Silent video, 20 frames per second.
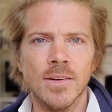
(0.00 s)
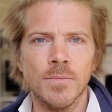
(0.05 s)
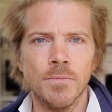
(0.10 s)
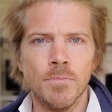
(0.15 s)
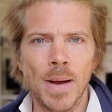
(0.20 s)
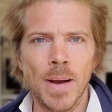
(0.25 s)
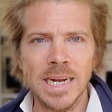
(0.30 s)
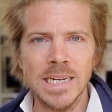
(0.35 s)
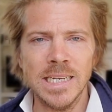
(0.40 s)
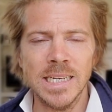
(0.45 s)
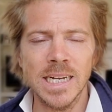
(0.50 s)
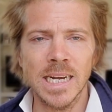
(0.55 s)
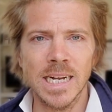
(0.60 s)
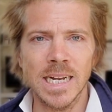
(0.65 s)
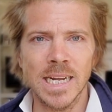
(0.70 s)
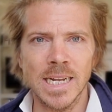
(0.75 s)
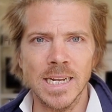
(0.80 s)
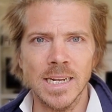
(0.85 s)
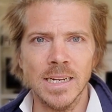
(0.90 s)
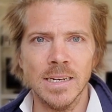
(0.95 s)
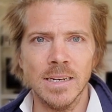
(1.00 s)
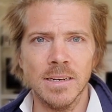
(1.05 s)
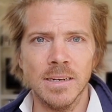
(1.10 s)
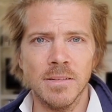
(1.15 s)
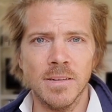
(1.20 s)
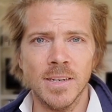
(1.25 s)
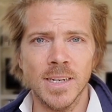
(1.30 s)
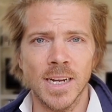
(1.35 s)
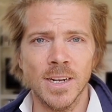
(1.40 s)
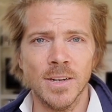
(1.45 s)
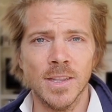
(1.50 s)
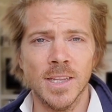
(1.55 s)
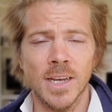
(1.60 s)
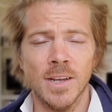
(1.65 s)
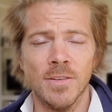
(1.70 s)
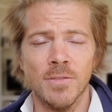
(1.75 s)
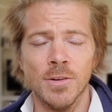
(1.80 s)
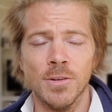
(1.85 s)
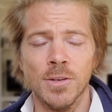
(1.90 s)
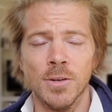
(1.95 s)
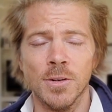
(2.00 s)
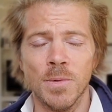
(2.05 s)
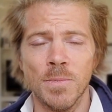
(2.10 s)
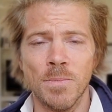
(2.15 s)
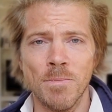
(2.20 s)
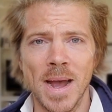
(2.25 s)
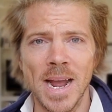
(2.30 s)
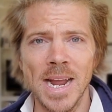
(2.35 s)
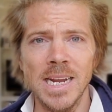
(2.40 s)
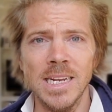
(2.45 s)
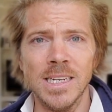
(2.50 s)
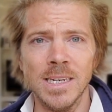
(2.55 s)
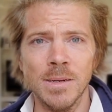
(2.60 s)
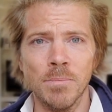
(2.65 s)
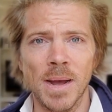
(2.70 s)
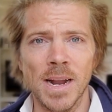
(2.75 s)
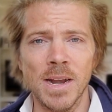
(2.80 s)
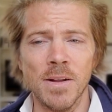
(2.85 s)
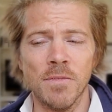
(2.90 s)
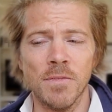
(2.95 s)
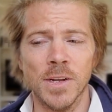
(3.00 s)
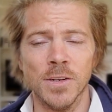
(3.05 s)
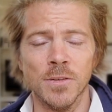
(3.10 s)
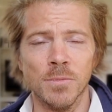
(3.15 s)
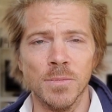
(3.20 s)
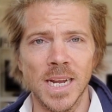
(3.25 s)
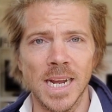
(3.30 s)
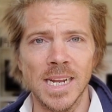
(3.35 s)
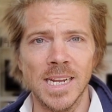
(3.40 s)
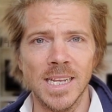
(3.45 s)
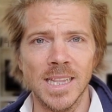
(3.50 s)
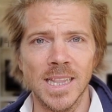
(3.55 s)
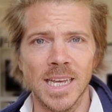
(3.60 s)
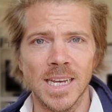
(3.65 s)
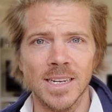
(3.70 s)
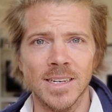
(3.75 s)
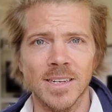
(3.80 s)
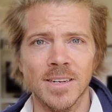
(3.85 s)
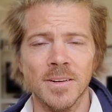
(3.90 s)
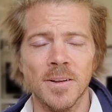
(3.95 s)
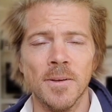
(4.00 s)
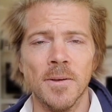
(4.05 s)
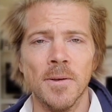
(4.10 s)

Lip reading: basically say there were some amazing benefits from taking this.